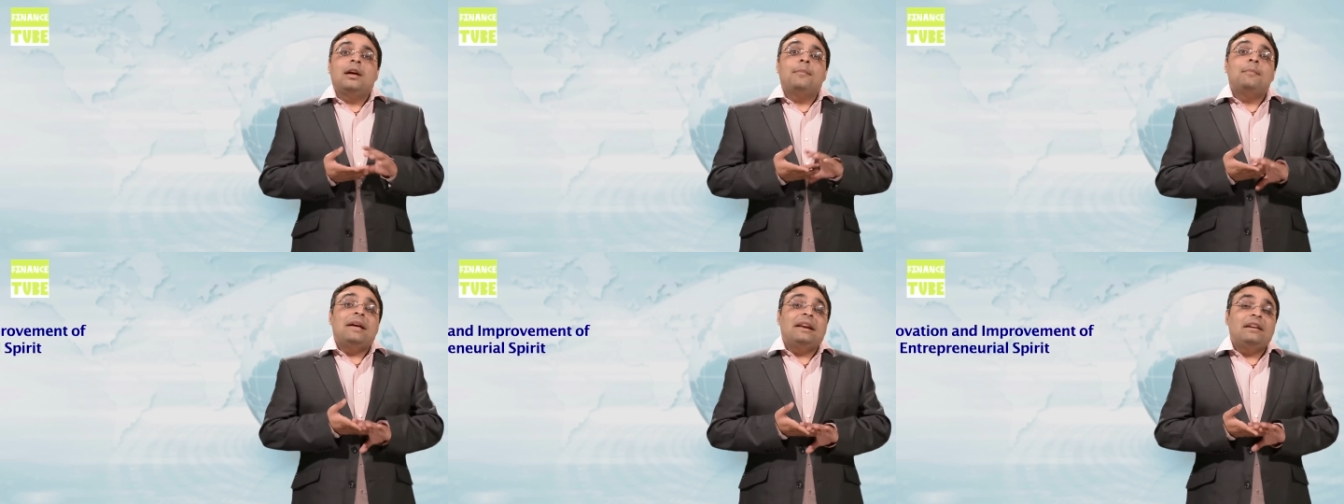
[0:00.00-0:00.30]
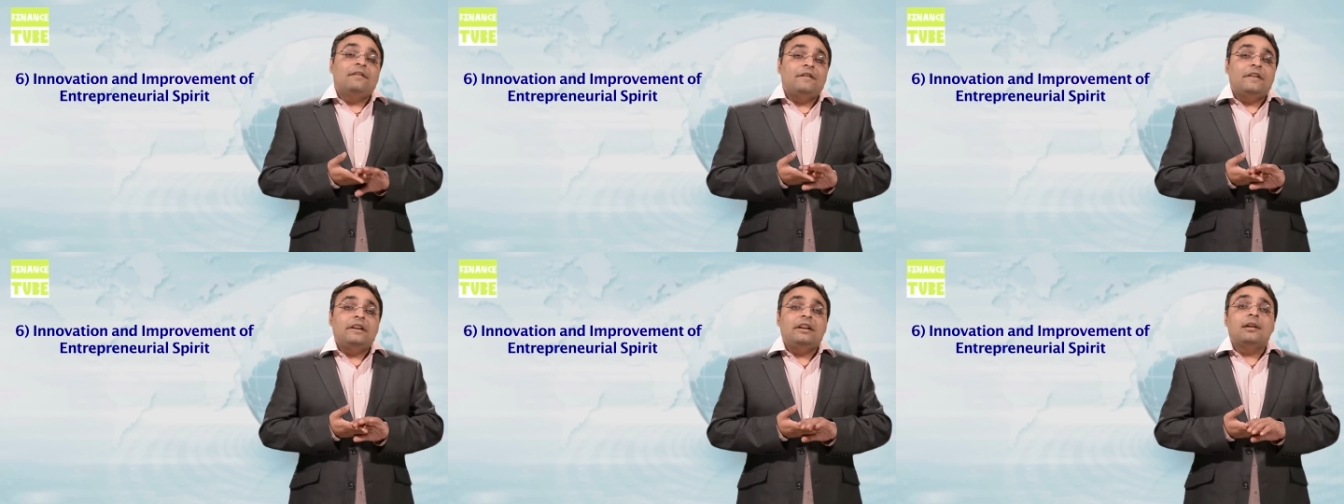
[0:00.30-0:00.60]

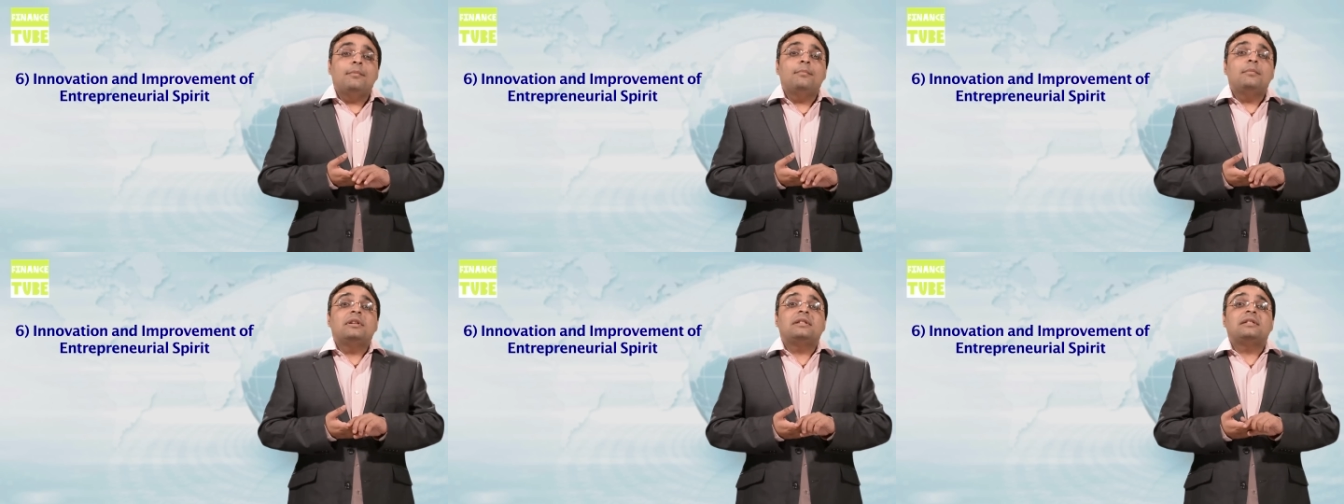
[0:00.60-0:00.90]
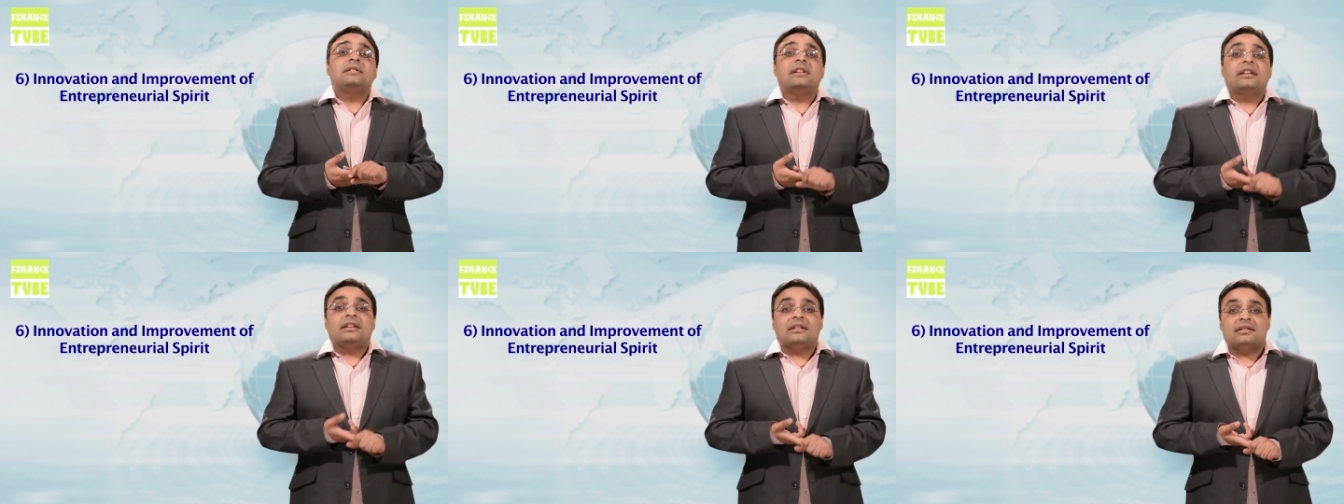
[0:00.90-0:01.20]
Benefit number
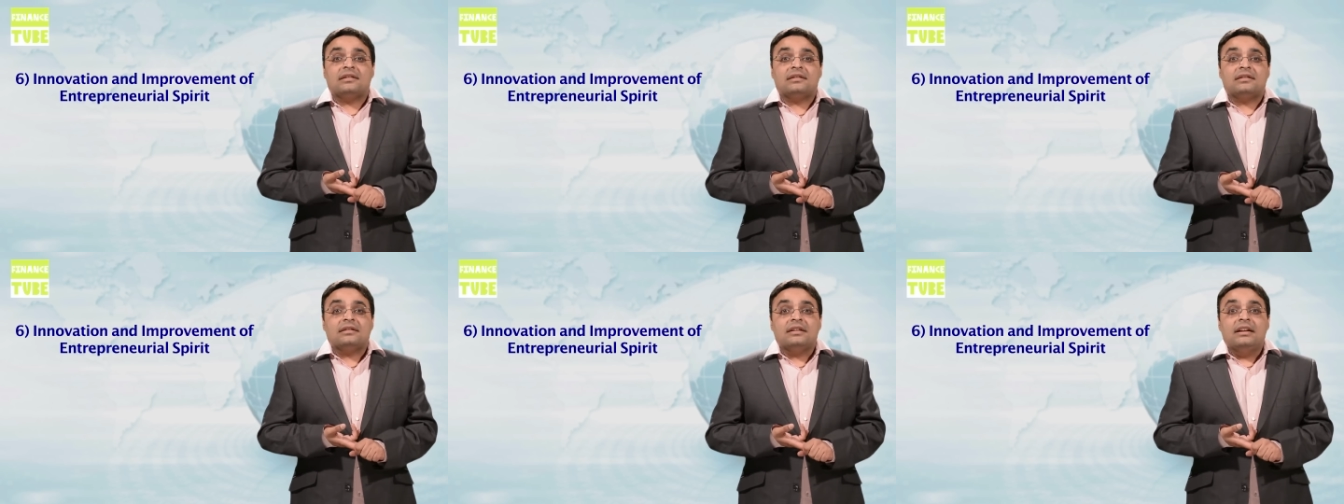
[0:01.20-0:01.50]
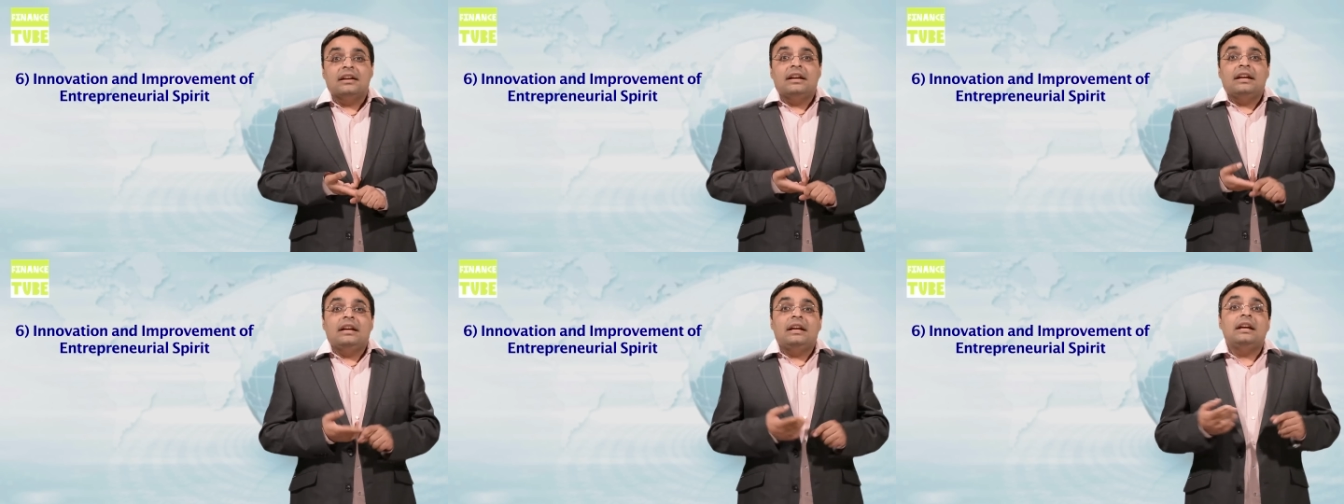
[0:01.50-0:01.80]
six,
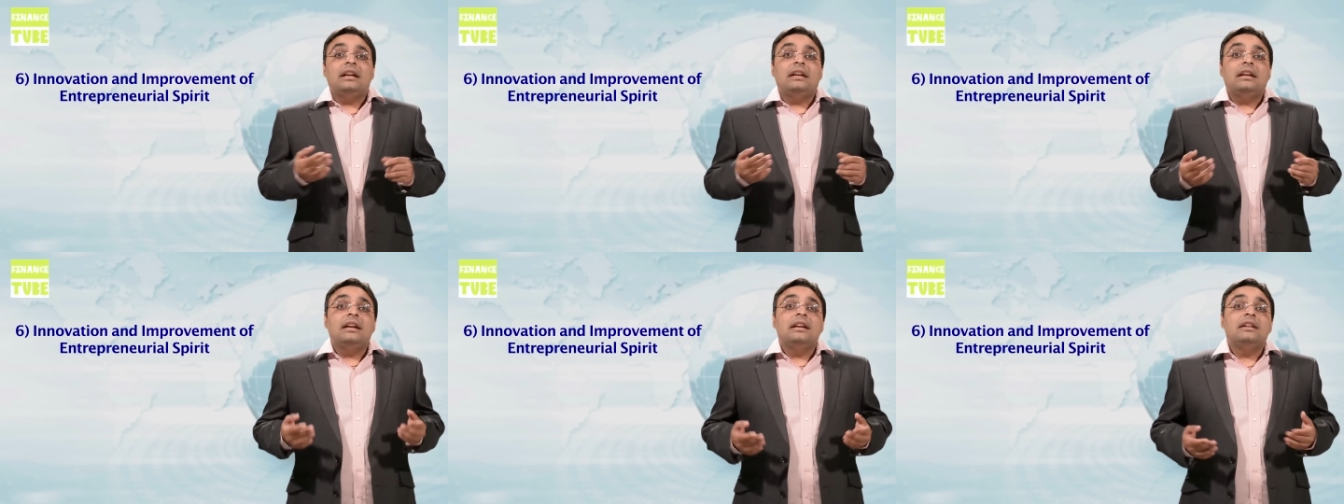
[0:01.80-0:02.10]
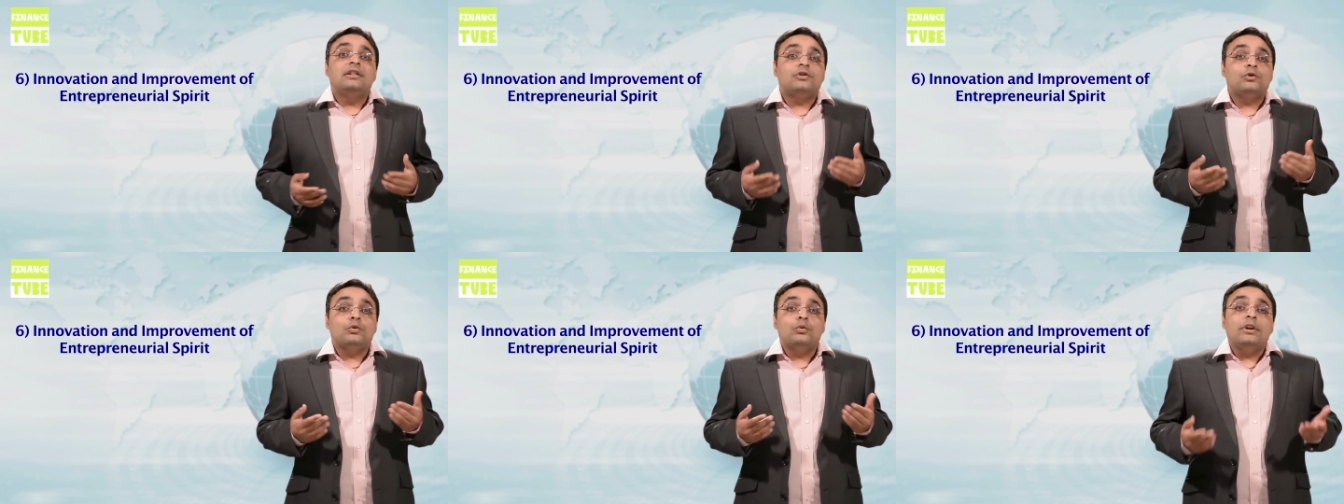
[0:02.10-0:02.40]
it
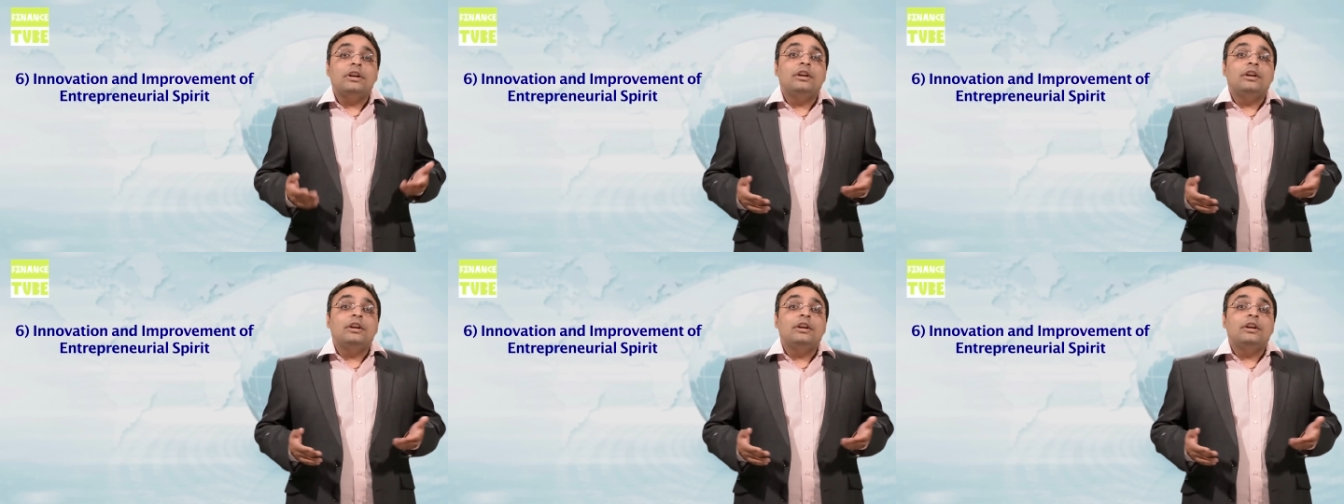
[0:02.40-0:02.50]
leads to